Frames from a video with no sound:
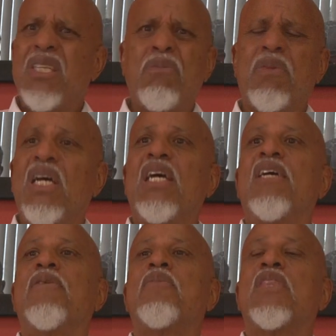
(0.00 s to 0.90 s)
opposition? Of
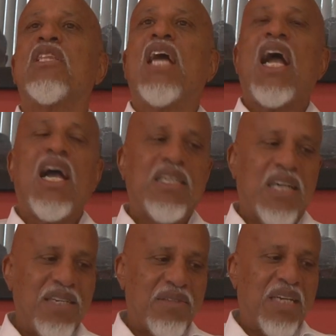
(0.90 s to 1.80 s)

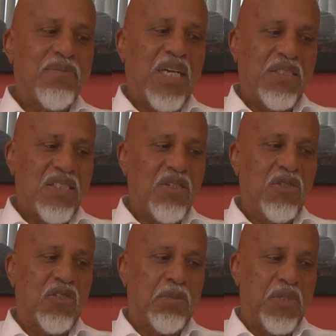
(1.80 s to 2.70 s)
course, I
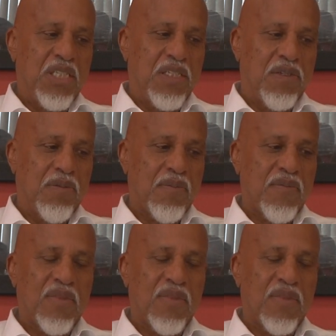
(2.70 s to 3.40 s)
said to somebody,